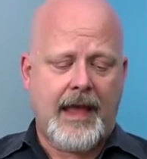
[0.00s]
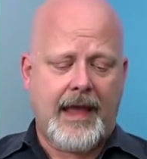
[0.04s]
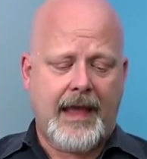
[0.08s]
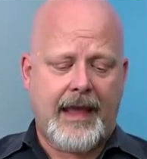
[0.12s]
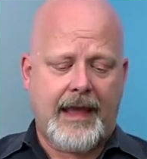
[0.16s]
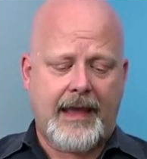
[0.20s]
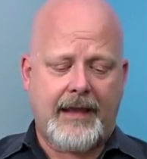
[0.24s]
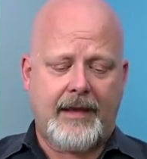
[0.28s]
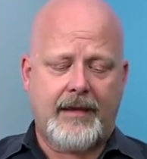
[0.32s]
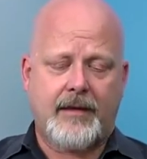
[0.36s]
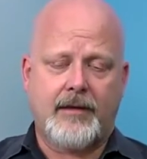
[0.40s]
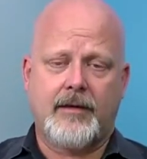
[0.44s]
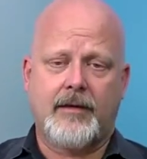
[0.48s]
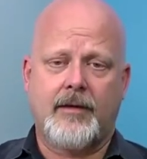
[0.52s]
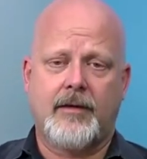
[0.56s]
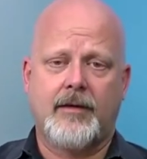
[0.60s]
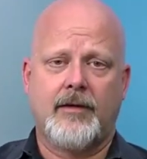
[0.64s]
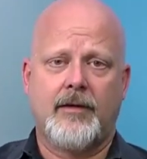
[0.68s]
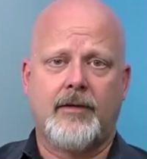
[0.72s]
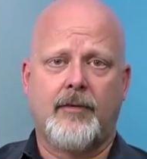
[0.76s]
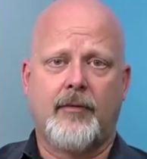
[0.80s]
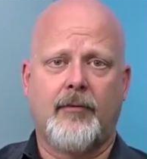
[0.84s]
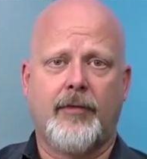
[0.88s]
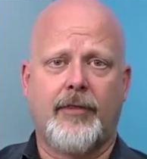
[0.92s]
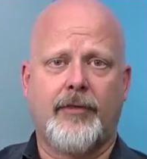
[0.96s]
And
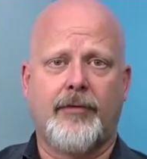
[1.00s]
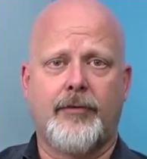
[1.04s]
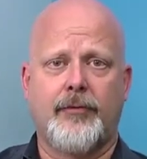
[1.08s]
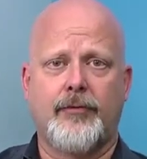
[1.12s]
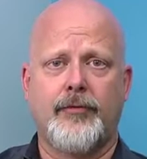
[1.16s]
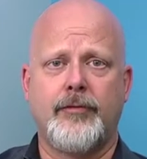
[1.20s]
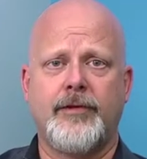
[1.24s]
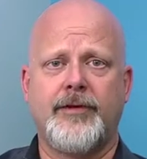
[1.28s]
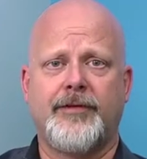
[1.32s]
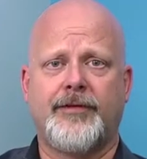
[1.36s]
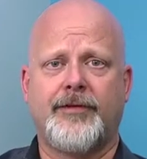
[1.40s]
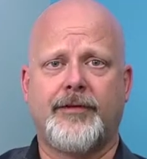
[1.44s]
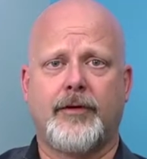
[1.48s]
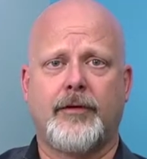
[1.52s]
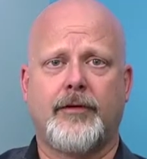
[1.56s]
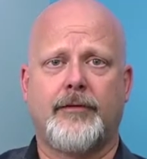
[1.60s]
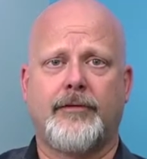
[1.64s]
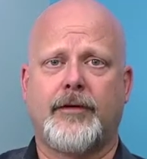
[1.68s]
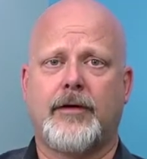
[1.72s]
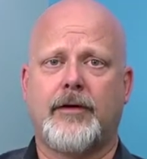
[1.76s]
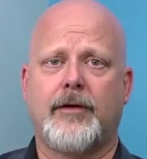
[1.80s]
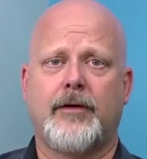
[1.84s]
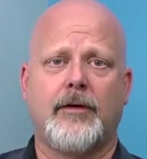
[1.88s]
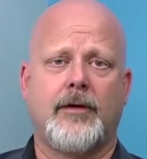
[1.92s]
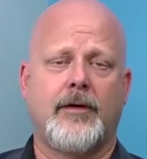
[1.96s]
through the
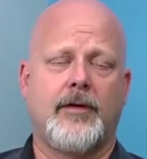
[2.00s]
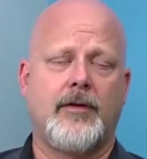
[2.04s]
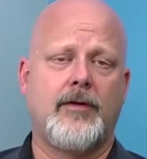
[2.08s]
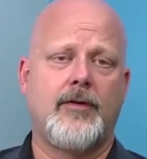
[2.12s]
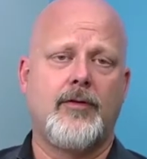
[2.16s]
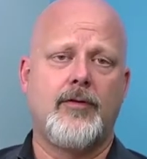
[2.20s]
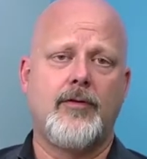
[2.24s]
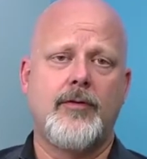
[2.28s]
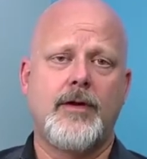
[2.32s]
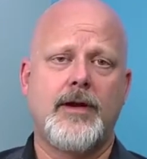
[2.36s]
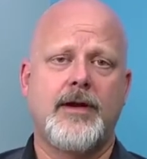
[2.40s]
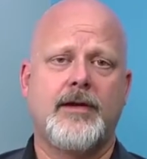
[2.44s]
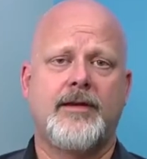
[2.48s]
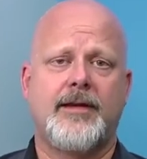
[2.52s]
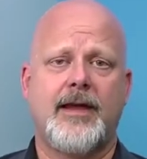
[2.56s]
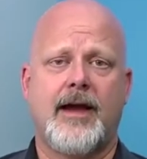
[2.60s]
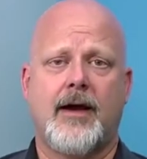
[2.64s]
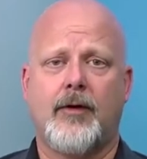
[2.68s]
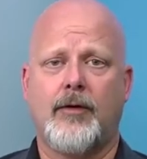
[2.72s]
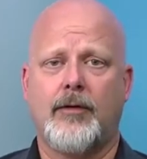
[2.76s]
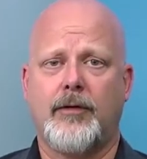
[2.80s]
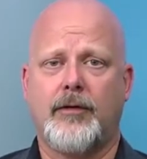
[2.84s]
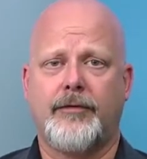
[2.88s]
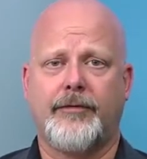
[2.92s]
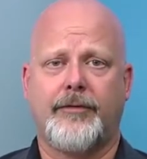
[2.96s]
server, you can
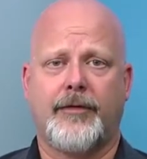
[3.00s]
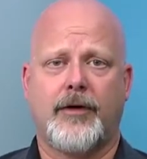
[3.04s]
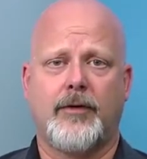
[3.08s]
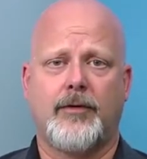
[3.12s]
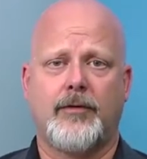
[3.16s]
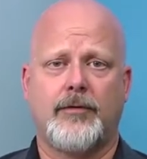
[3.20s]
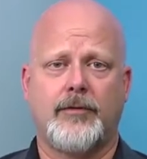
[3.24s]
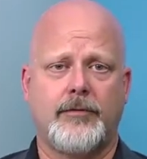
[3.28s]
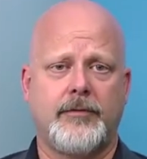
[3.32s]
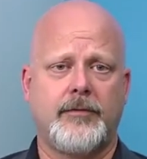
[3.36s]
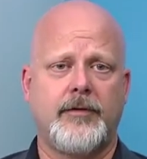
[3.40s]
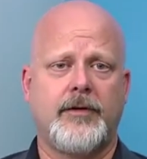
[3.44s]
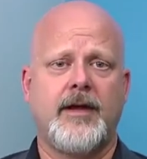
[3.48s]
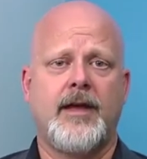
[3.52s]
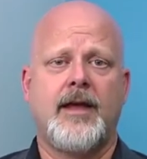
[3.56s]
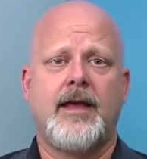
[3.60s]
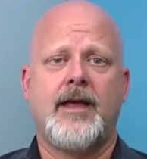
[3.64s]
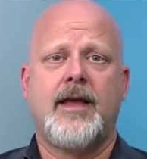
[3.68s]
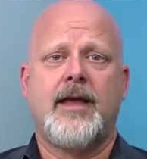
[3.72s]
tell the phone